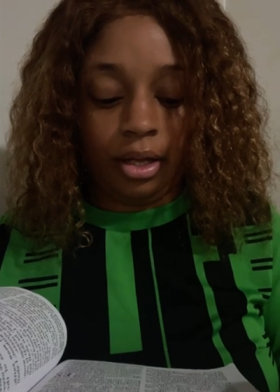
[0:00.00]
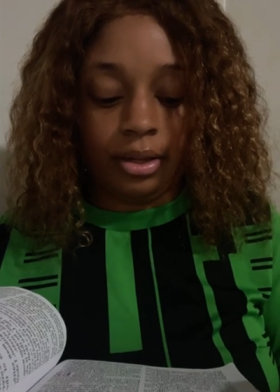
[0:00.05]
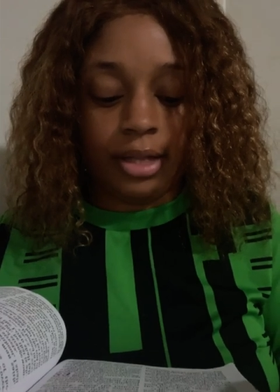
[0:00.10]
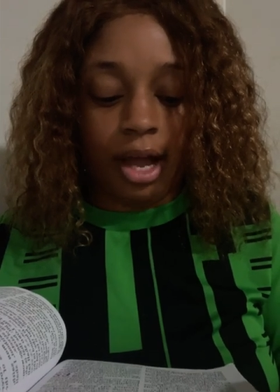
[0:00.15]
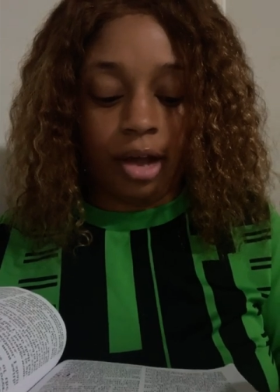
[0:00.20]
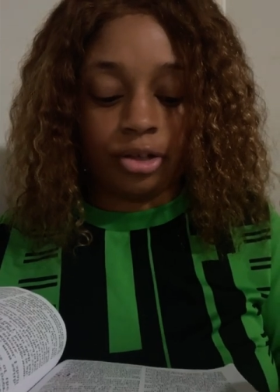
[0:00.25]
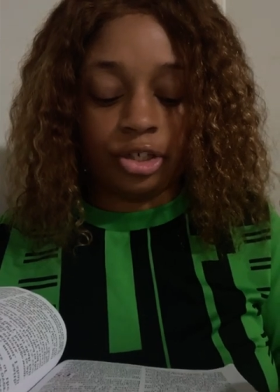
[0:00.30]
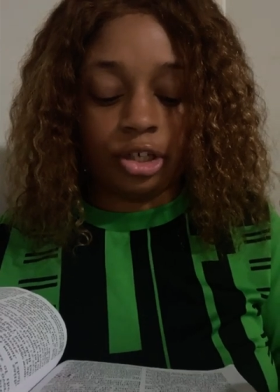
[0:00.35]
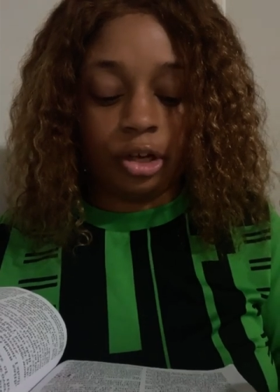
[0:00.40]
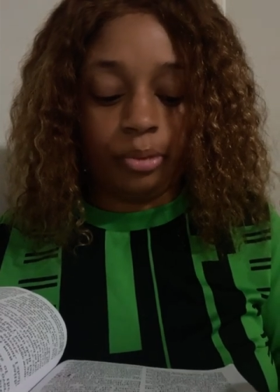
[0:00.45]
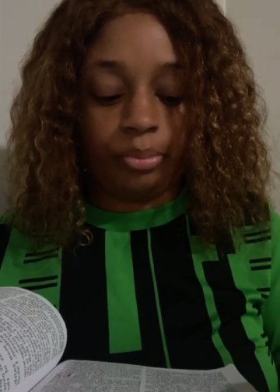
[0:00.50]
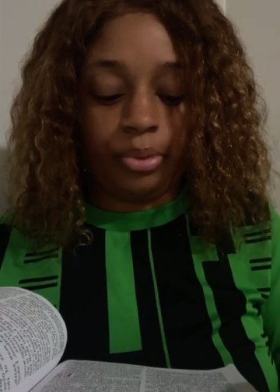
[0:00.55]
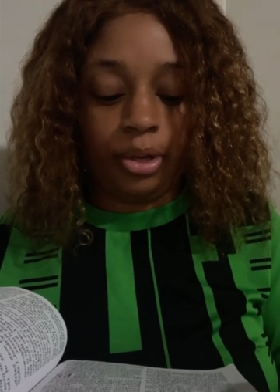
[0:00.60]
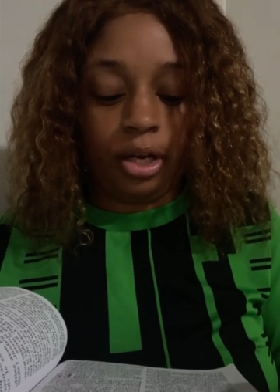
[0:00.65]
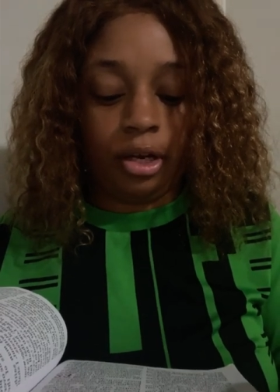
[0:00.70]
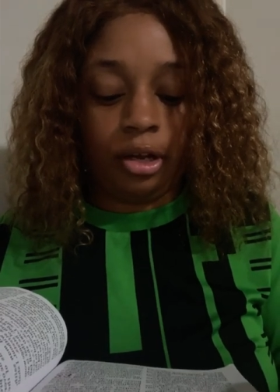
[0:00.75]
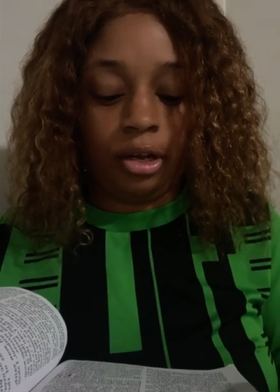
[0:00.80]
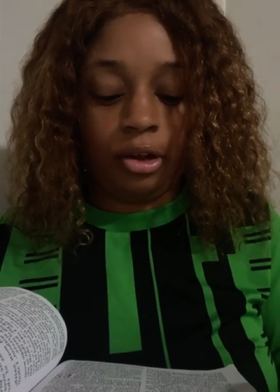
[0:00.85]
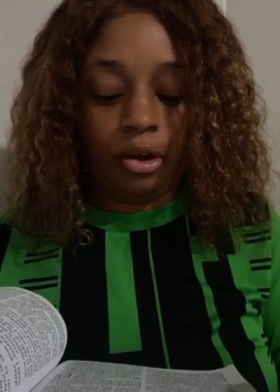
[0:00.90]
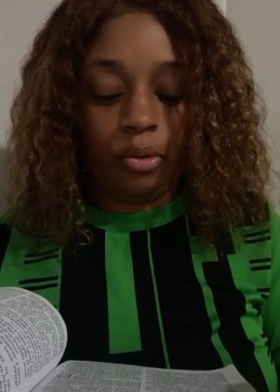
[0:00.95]
Thou shalt
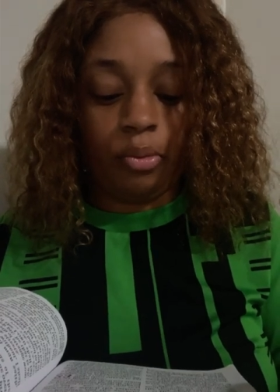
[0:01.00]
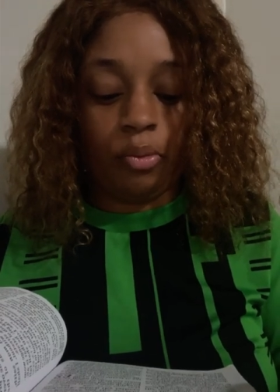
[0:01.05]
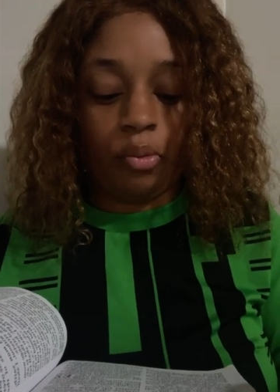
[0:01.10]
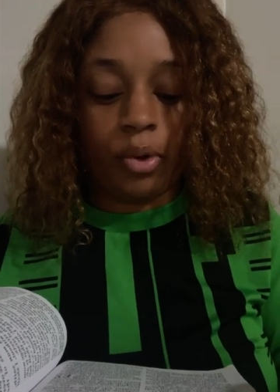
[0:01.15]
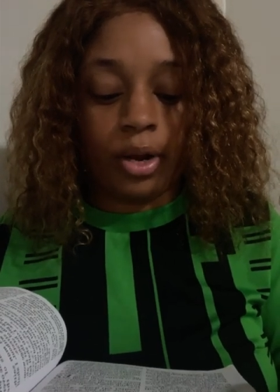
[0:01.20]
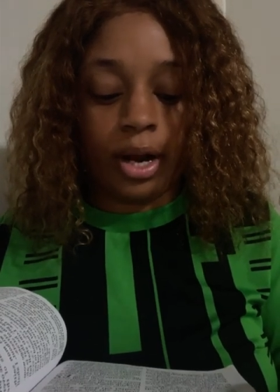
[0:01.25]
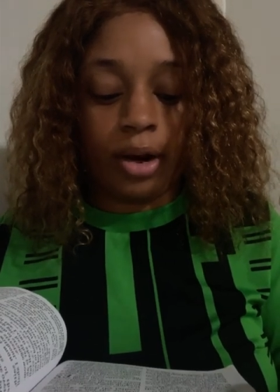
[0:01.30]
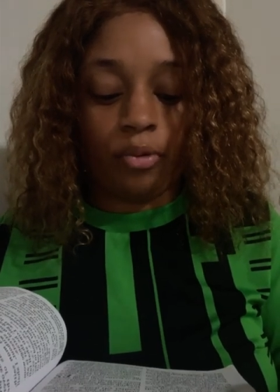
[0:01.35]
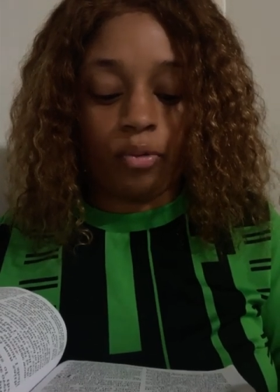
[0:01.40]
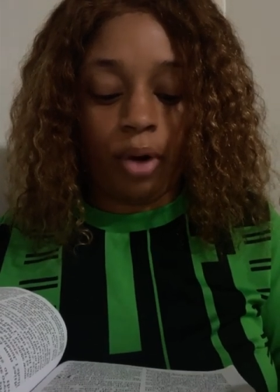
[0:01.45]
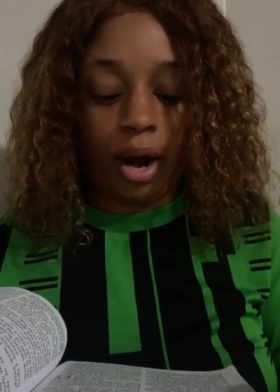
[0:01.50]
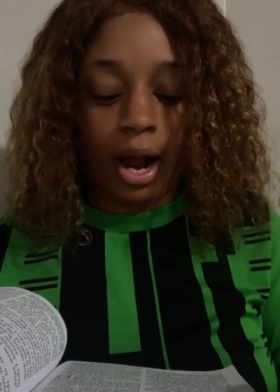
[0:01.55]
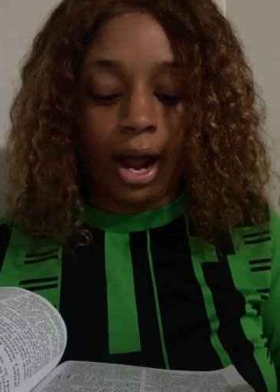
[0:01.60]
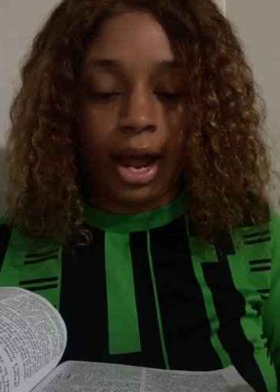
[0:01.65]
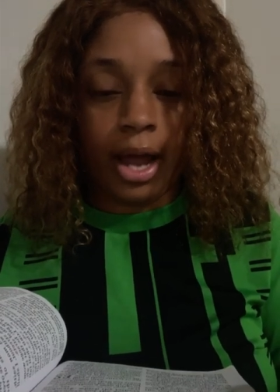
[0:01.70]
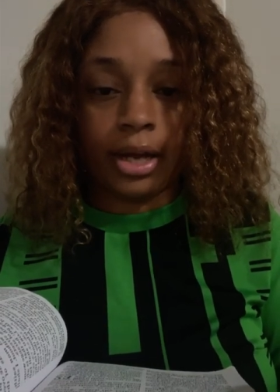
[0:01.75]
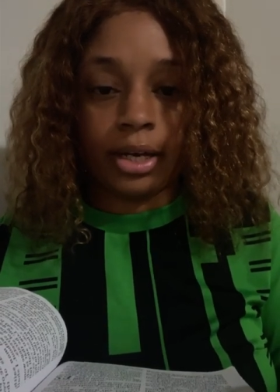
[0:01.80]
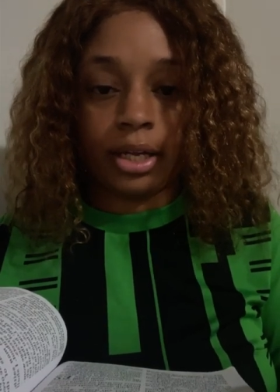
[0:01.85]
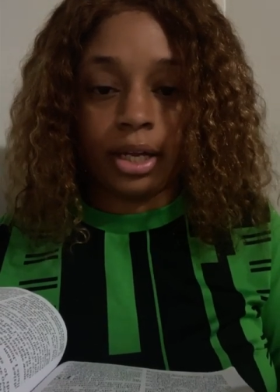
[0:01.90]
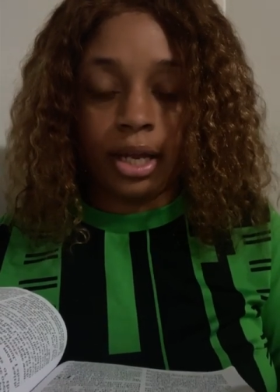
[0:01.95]
beat him with a
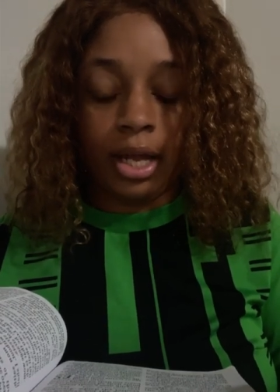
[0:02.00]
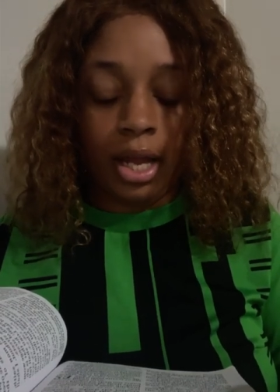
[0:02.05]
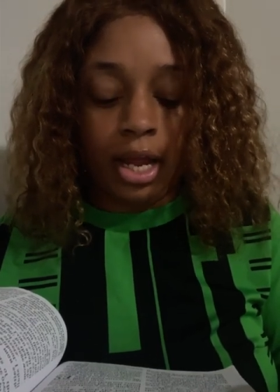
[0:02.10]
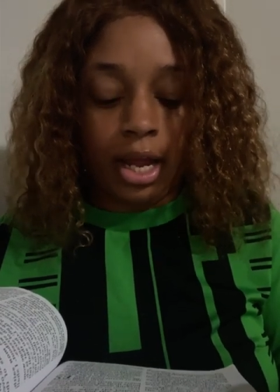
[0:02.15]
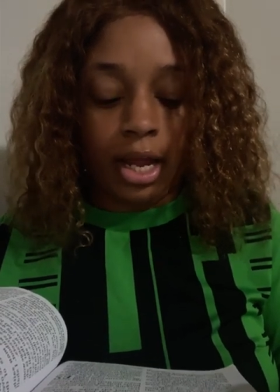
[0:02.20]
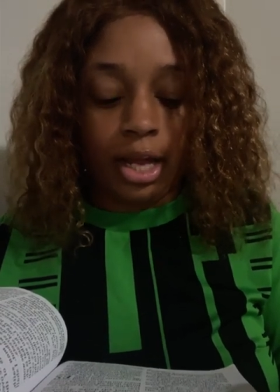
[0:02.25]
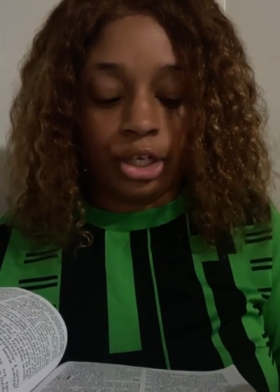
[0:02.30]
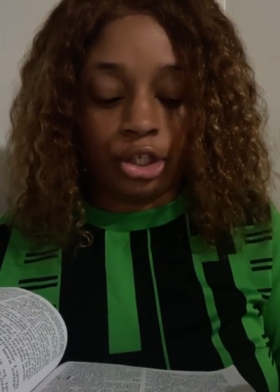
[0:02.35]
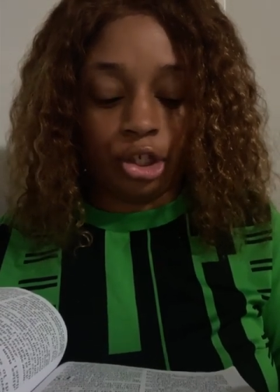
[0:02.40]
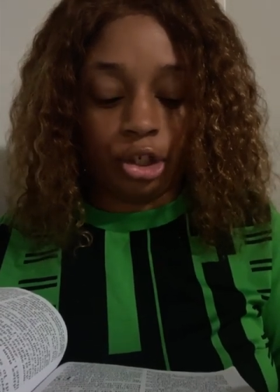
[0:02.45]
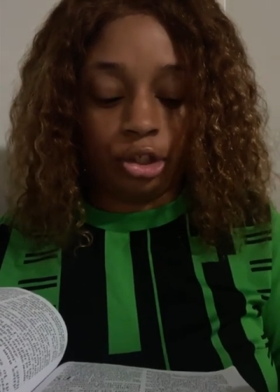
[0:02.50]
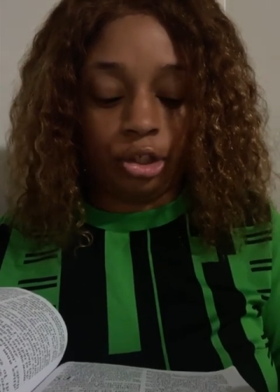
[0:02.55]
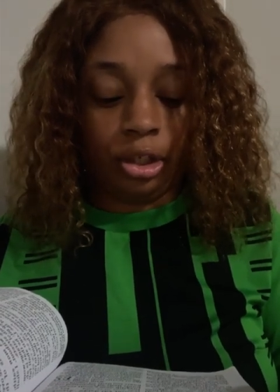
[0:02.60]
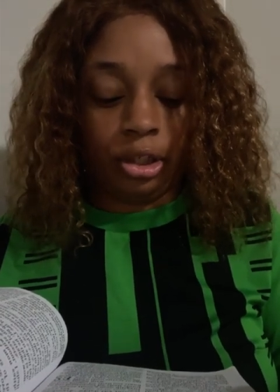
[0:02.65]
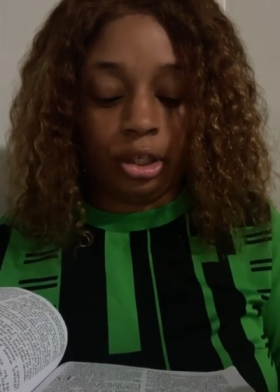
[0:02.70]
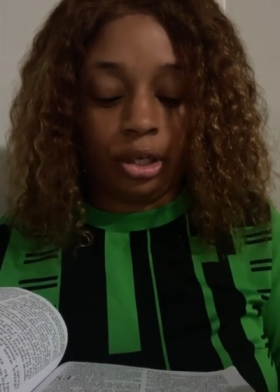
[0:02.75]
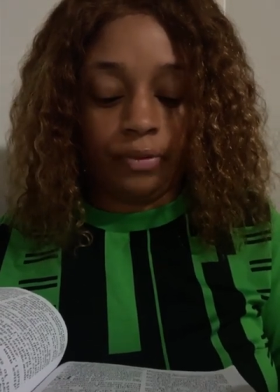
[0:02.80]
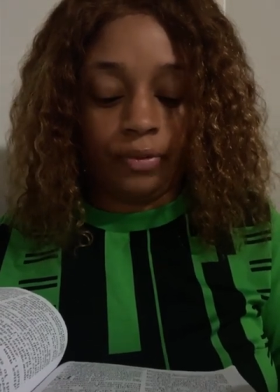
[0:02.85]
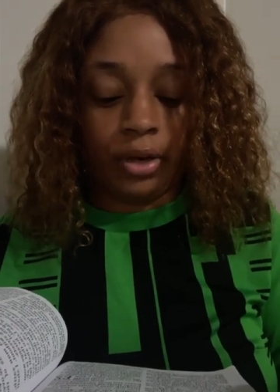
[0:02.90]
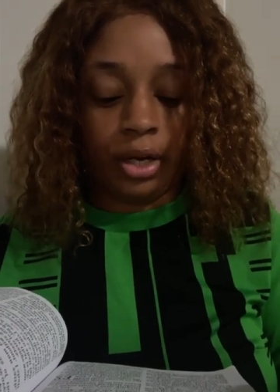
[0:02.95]
rod, and shall
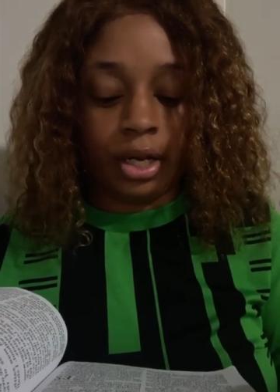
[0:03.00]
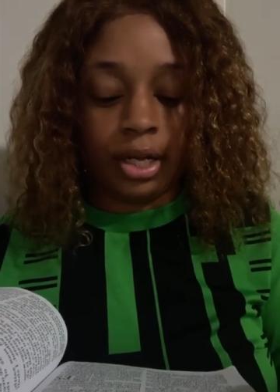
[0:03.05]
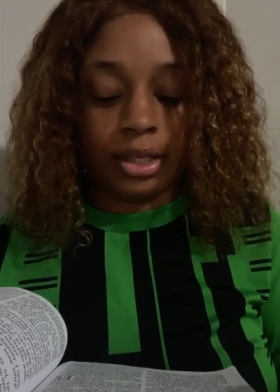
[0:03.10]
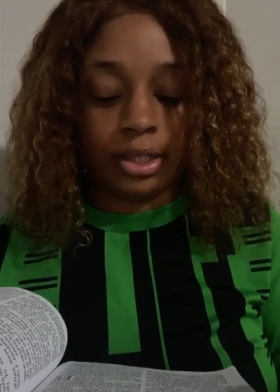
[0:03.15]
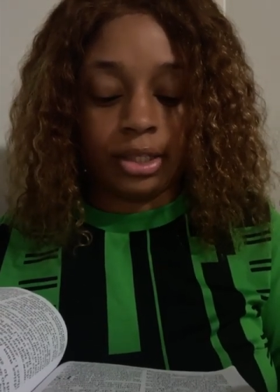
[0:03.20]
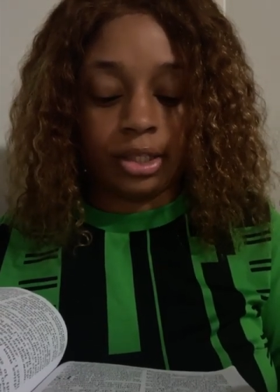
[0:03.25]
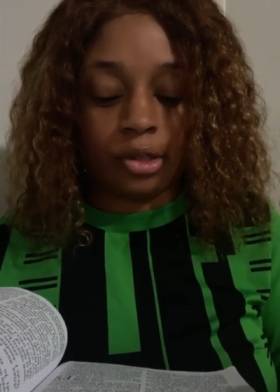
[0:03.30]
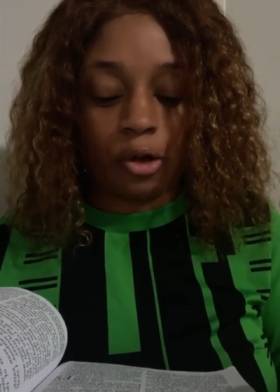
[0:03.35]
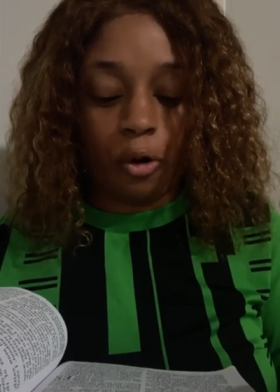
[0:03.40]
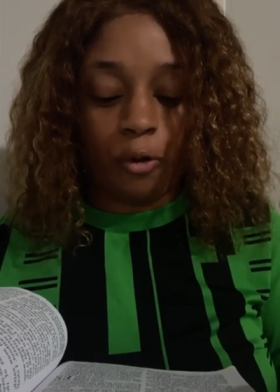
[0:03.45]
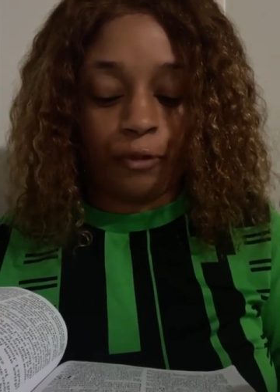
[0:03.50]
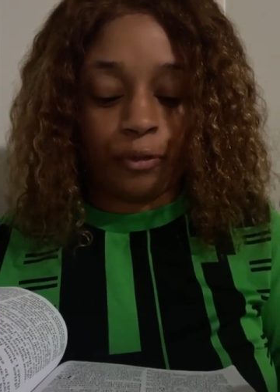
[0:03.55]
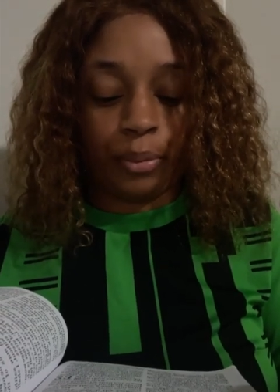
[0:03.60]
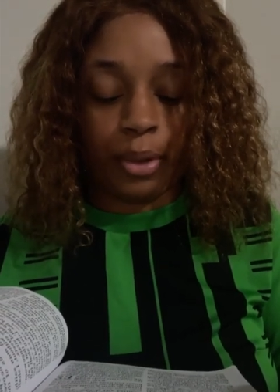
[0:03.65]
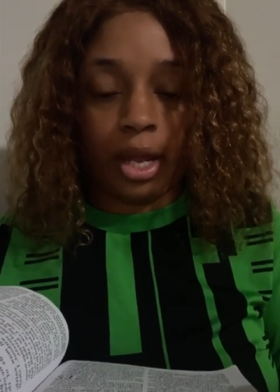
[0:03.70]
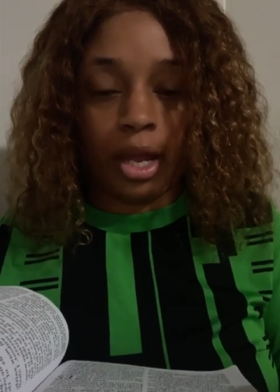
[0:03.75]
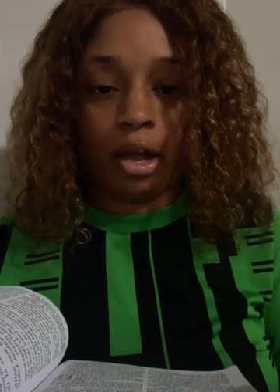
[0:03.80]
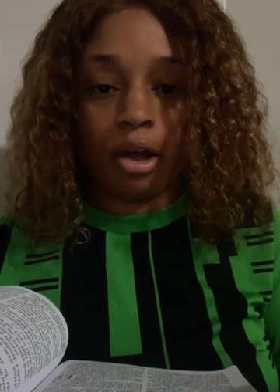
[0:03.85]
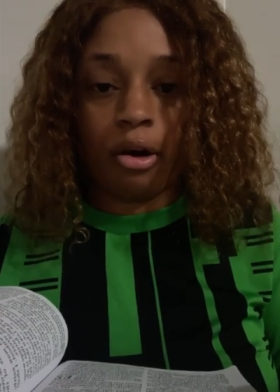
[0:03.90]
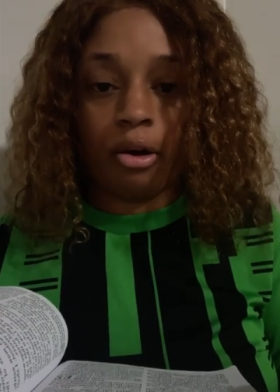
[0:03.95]
deliver his soul from
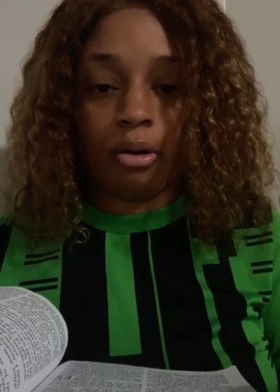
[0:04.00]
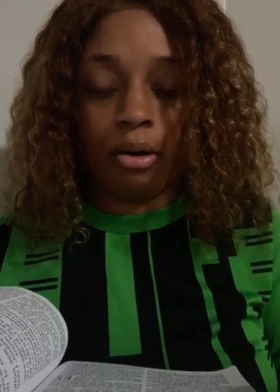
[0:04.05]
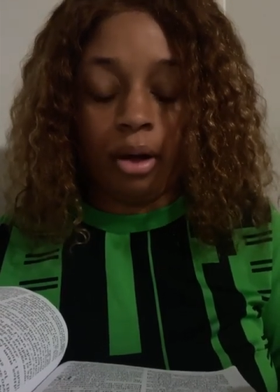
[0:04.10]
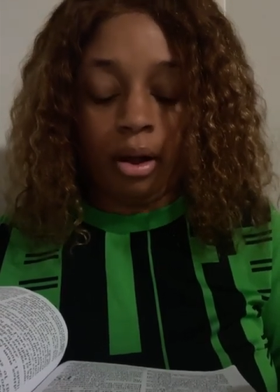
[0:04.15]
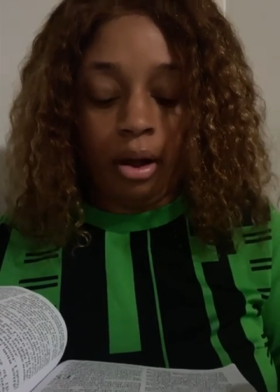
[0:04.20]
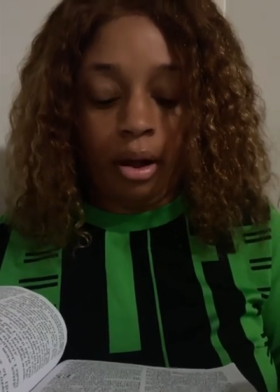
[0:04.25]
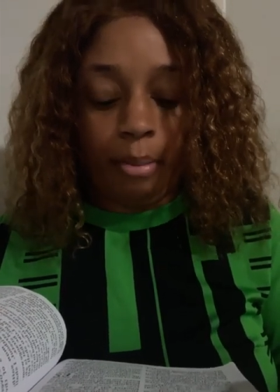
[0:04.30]
hell.